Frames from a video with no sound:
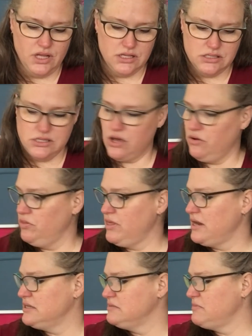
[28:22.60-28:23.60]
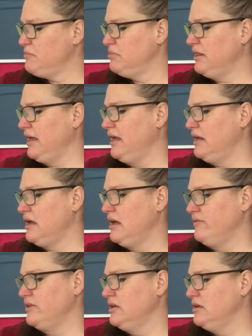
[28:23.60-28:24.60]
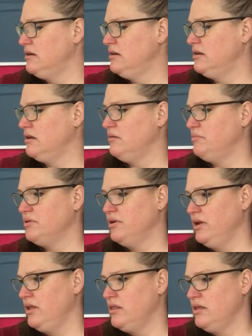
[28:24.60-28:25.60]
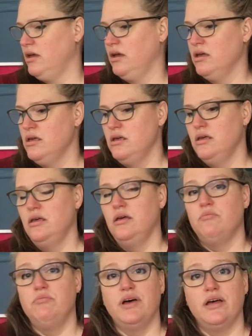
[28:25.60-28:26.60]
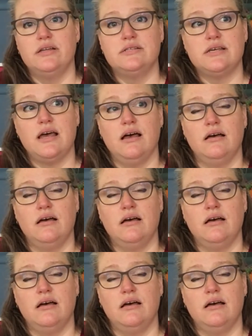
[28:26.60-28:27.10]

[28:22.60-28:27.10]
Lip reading: So that is my plan. I haven't kitted it up or anything, but